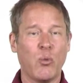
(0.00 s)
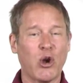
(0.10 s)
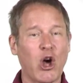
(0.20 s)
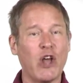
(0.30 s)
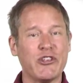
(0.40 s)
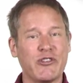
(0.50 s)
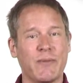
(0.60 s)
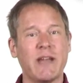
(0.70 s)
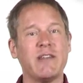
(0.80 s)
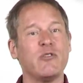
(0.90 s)
Recall that
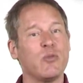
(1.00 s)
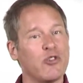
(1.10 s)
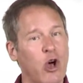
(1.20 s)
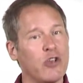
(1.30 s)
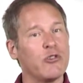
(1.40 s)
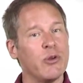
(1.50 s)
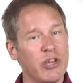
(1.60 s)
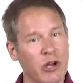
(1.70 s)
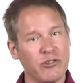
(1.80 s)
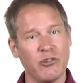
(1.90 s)
Cervantes was also a
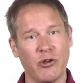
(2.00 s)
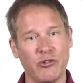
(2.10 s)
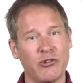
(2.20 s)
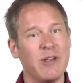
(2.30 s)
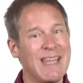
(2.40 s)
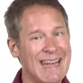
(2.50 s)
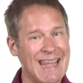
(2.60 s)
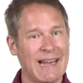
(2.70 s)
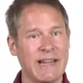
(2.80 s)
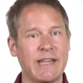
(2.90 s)
young soldier in
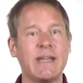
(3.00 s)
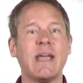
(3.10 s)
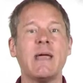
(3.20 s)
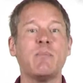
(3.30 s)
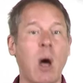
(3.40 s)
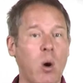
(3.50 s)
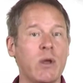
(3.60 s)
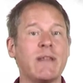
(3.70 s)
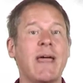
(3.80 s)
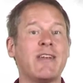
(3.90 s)
Italy, a
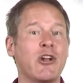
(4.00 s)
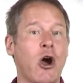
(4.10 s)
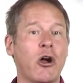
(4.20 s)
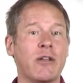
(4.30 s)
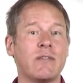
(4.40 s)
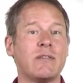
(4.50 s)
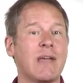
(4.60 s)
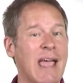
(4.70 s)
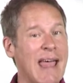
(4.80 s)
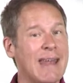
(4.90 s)
poet and an artist,
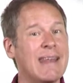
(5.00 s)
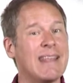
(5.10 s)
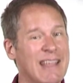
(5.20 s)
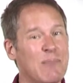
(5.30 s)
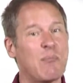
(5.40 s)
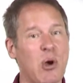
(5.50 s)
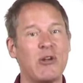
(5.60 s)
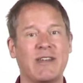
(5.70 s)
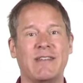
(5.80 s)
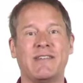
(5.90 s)
and
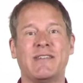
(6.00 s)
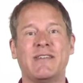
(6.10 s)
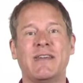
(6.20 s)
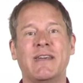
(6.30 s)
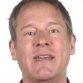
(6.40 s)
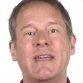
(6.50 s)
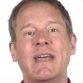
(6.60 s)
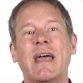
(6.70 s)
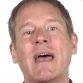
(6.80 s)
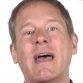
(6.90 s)
impertinent.
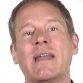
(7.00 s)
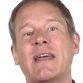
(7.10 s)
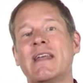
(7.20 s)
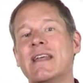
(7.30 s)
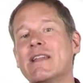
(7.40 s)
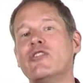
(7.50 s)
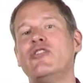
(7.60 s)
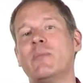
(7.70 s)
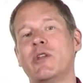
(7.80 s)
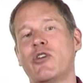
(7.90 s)
He had an
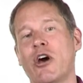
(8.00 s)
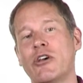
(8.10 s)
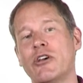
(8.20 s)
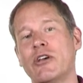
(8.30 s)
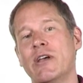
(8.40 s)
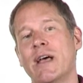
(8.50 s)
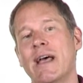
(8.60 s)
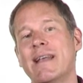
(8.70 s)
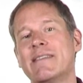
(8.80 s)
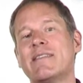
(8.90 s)
illegitimate daughter,
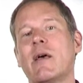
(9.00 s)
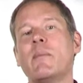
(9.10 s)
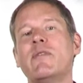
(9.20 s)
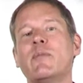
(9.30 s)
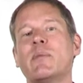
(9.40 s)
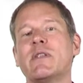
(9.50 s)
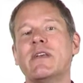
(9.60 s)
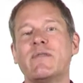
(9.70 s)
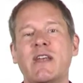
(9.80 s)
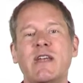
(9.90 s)
and some even
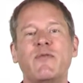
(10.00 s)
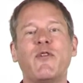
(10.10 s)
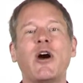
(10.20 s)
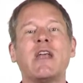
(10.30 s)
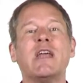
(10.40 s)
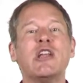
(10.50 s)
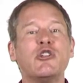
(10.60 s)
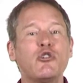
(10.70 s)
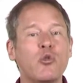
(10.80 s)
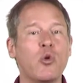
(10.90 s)
believe that he fought in a
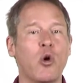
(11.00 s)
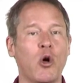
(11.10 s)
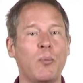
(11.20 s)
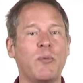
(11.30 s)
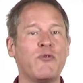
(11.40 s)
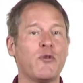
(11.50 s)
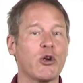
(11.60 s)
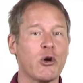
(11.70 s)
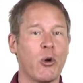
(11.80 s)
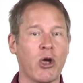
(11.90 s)
duel
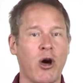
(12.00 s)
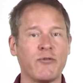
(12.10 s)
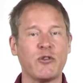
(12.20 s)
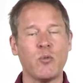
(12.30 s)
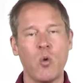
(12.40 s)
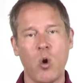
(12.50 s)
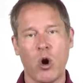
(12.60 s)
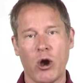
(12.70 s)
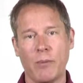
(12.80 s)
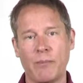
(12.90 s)
before going off to
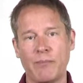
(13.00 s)
war.